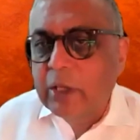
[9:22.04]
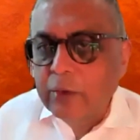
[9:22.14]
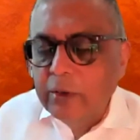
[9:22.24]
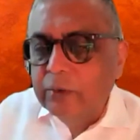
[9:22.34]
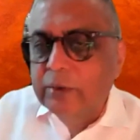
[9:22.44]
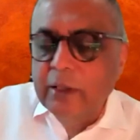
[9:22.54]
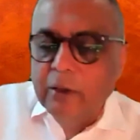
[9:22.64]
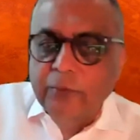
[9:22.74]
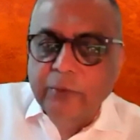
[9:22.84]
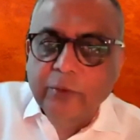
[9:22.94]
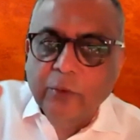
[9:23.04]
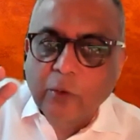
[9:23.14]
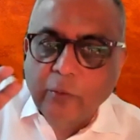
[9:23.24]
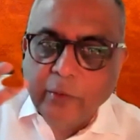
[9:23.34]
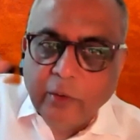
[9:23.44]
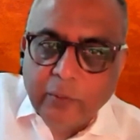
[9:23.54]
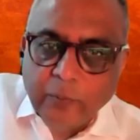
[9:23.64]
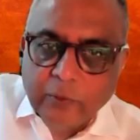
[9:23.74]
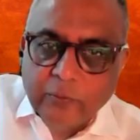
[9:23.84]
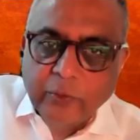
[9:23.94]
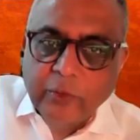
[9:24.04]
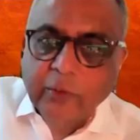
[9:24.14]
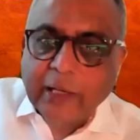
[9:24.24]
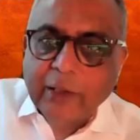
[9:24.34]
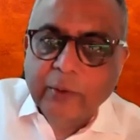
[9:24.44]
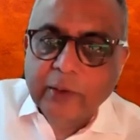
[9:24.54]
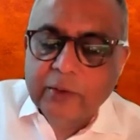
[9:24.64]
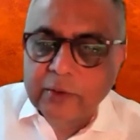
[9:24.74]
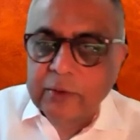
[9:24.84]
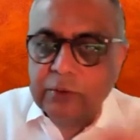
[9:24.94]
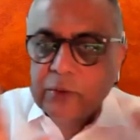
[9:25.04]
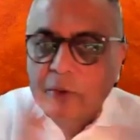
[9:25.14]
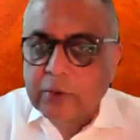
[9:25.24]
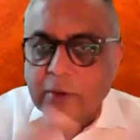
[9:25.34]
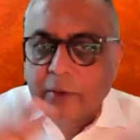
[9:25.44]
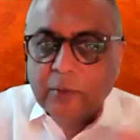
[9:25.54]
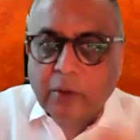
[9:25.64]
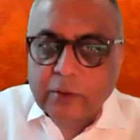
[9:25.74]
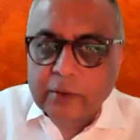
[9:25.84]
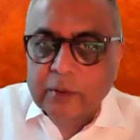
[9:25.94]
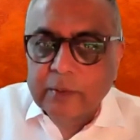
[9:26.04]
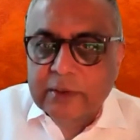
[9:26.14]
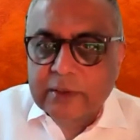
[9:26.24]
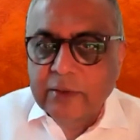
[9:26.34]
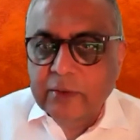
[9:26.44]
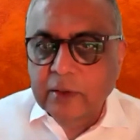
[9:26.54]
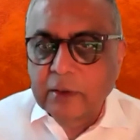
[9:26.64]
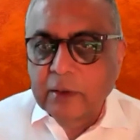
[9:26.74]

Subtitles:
how do you think of your overall portfolio allocation, short-term, long-term, etc.?